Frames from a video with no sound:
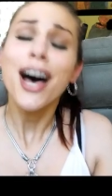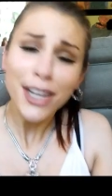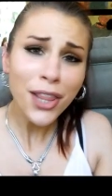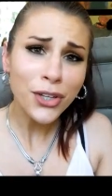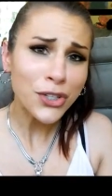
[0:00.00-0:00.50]

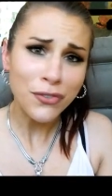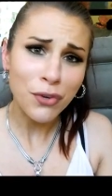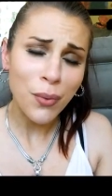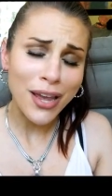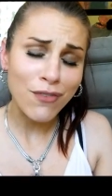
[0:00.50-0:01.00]
Another
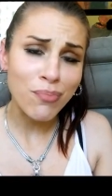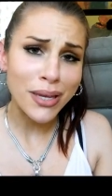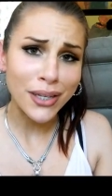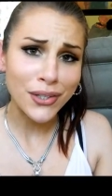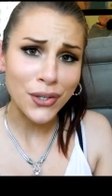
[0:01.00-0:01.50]
useful way of
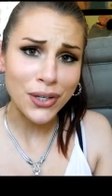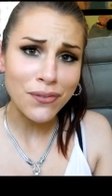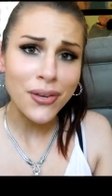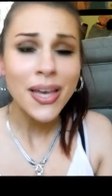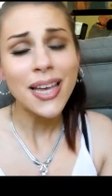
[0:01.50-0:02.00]
being
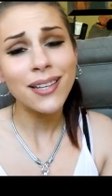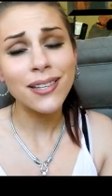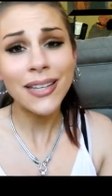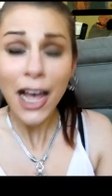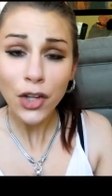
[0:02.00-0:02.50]
assertive is
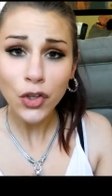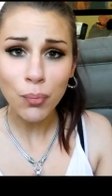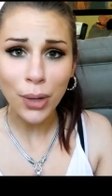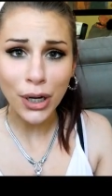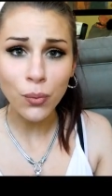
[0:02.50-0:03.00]
to tell
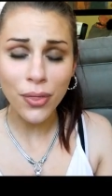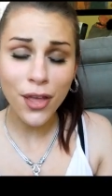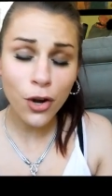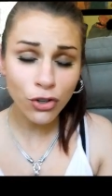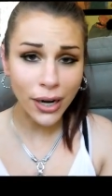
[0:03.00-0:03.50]
somebody when
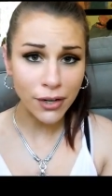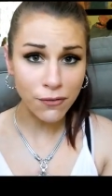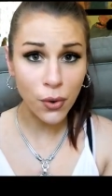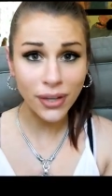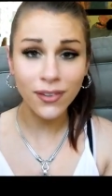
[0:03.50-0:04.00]
they're trying to
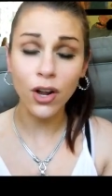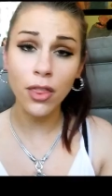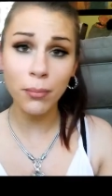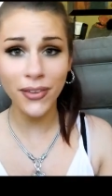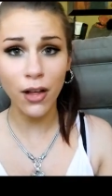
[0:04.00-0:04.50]
focus it
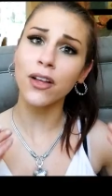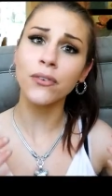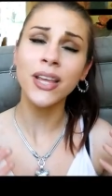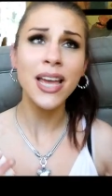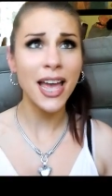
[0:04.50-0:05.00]
on
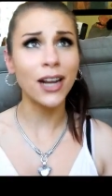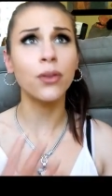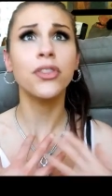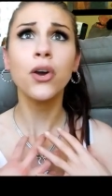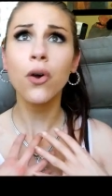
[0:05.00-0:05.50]
themselves and how
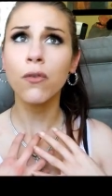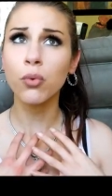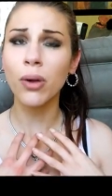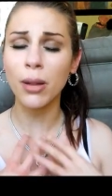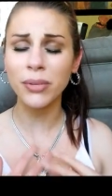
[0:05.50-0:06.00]
they're
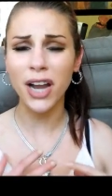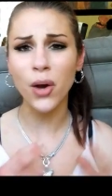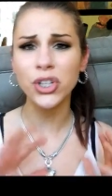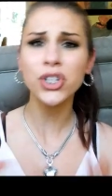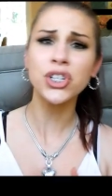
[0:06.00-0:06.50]
overwhelmed and
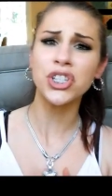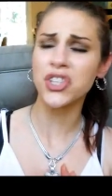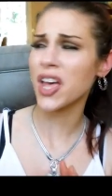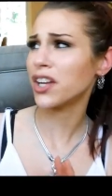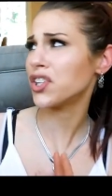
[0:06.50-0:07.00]
how you're
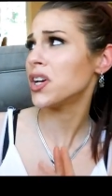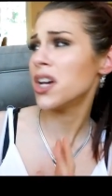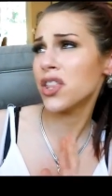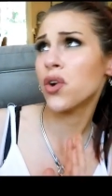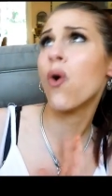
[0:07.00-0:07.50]
just that
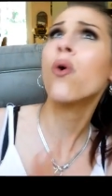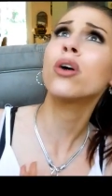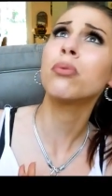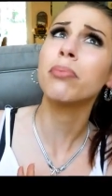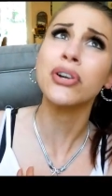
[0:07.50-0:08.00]
the
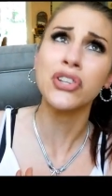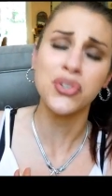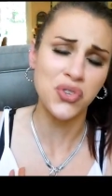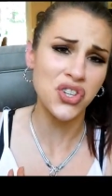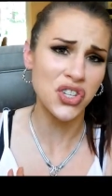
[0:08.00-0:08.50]
horrible
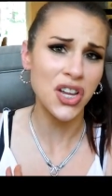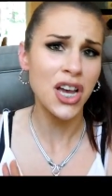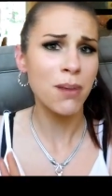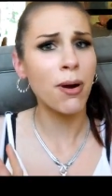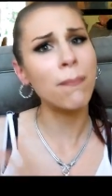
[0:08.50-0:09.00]
person who's just
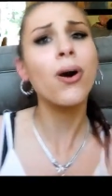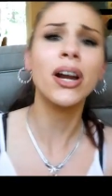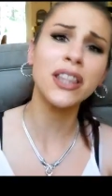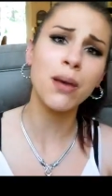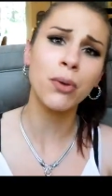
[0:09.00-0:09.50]

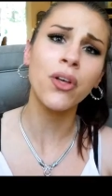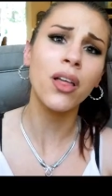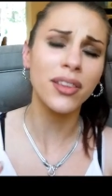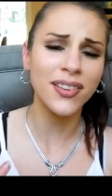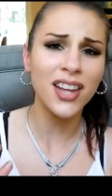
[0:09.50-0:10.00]
bombarding them with
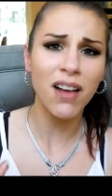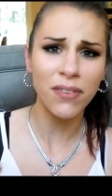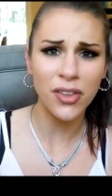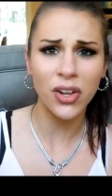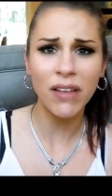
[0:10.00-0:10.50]
all this
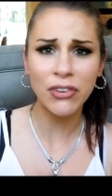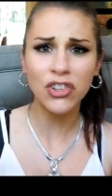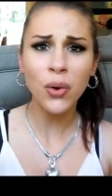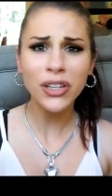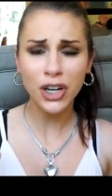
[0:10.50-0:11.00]
stuff and their life is
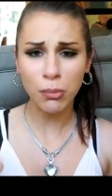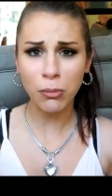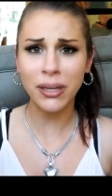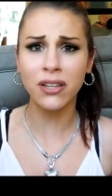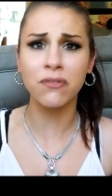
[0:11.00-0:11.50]
so
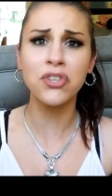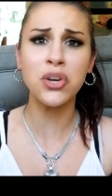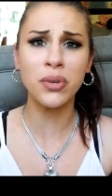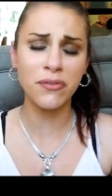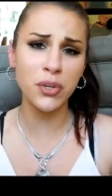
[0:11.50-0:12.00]
terrible because of
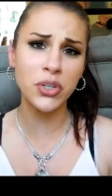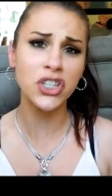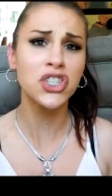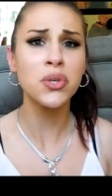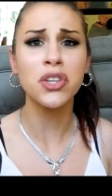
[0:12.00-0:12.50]
you and if you would
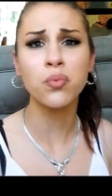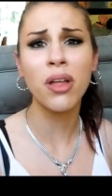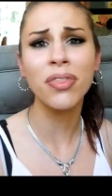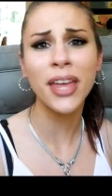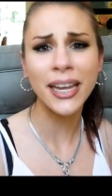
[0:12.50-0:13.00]
just do this
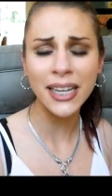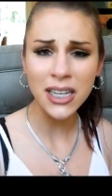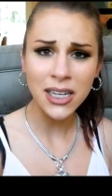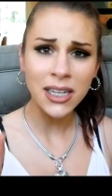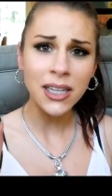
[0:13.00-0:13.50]
one thing,
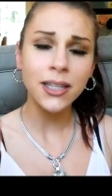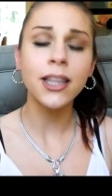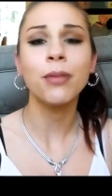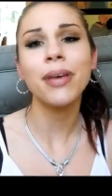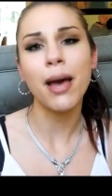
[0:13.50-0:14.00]
then
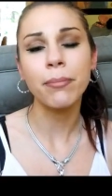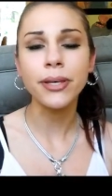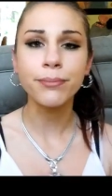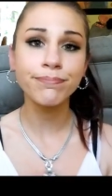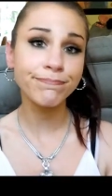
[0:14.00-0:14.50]
they'll be happy.